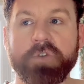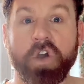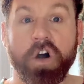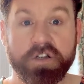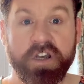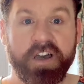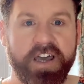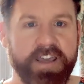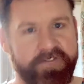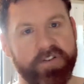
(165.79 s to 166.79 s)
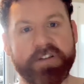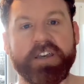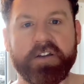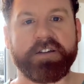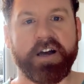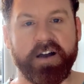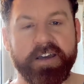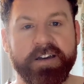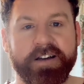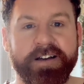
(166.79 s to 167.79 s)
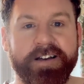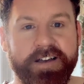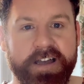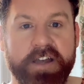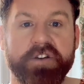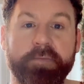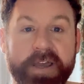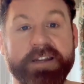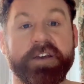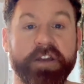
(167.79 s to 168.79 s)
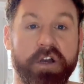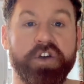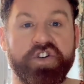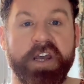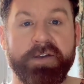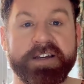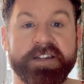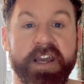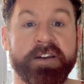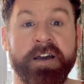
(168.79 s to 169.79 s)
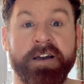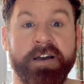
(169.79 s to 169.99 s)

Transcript: Because it feels like you're going to die. And you're basically negotiating, asking,